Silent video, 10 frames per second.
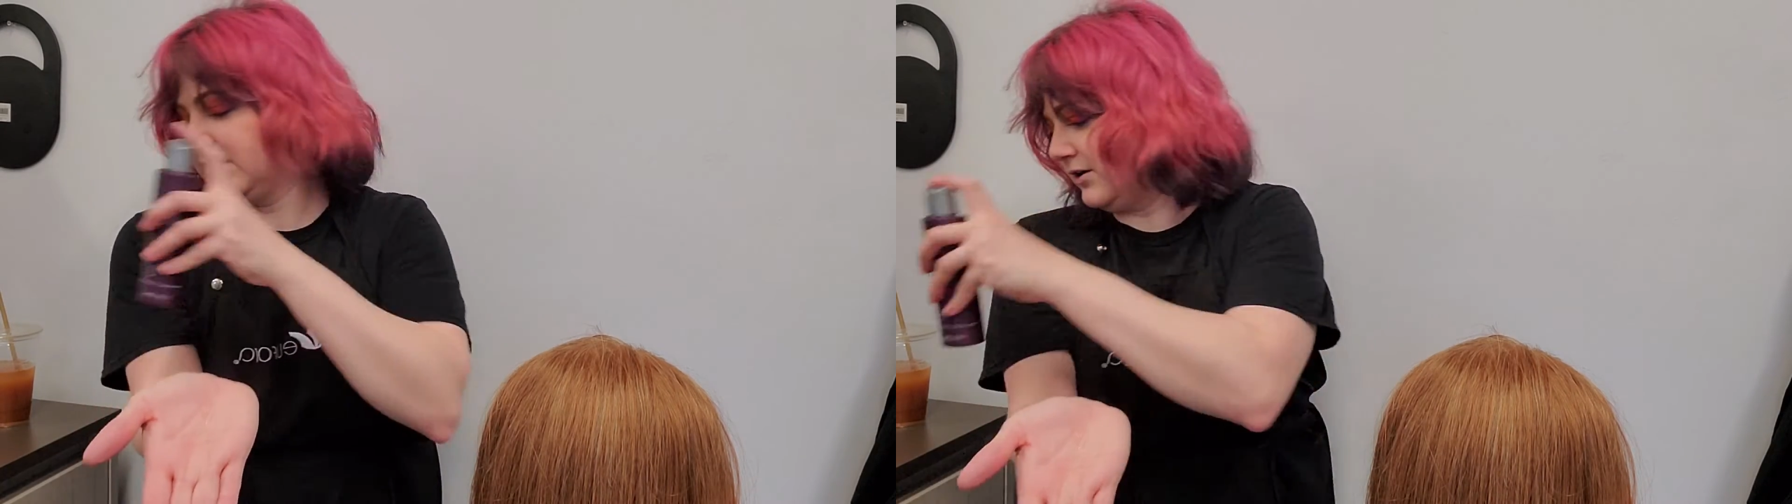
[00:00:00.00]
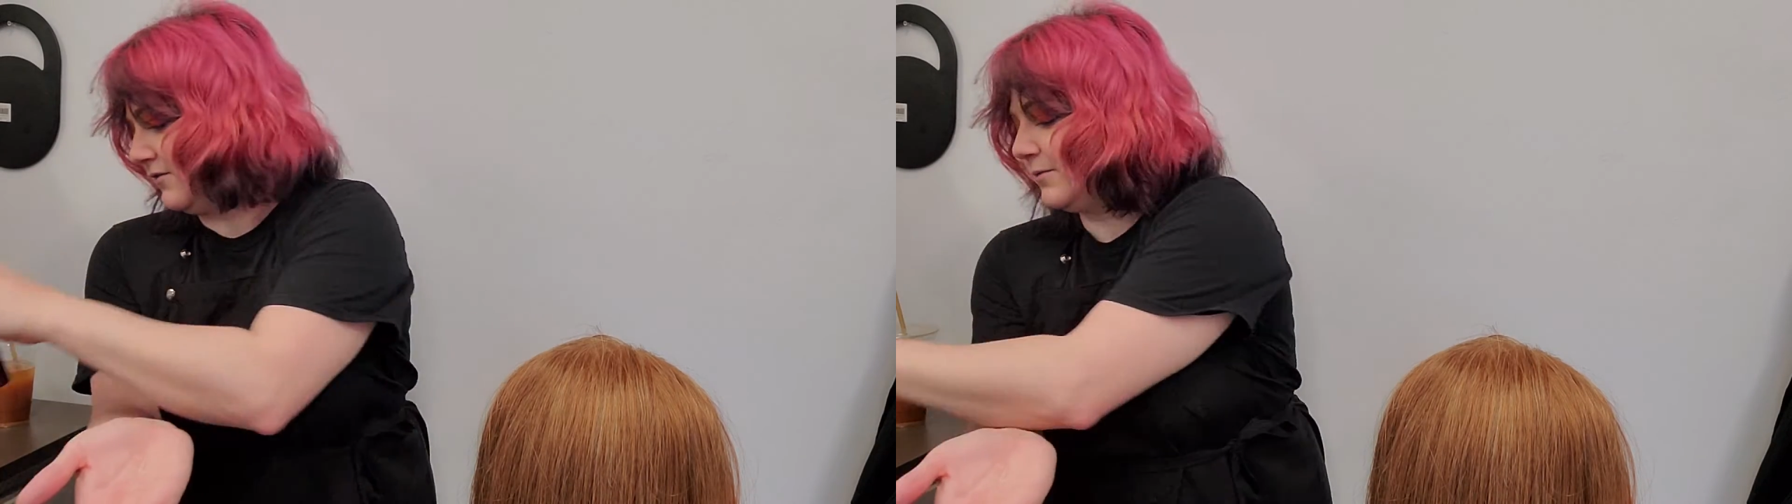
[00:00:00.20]

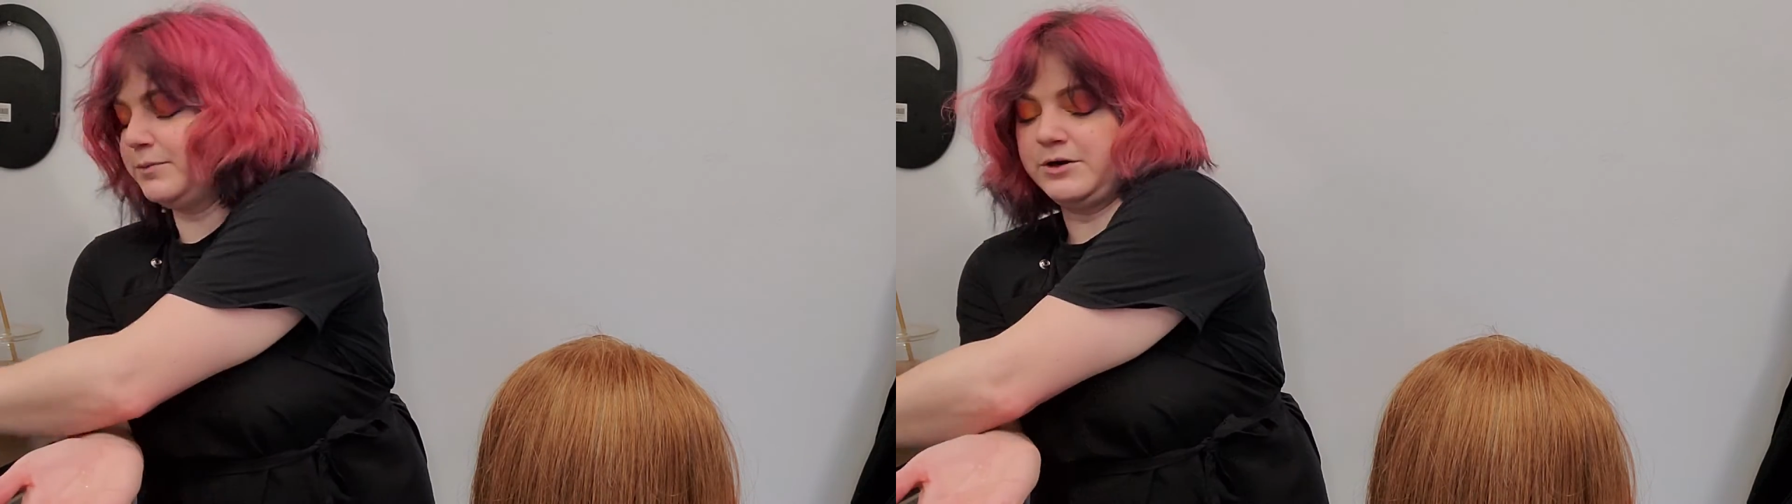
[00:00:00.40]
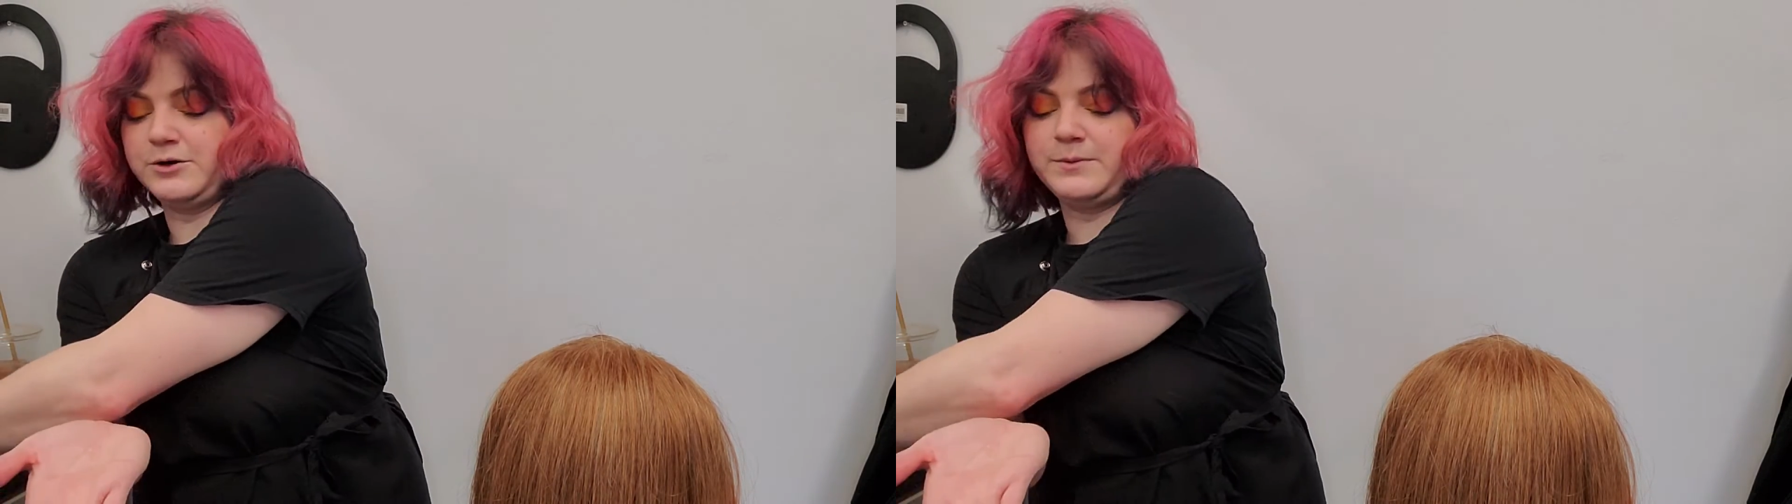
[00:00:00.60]
of pure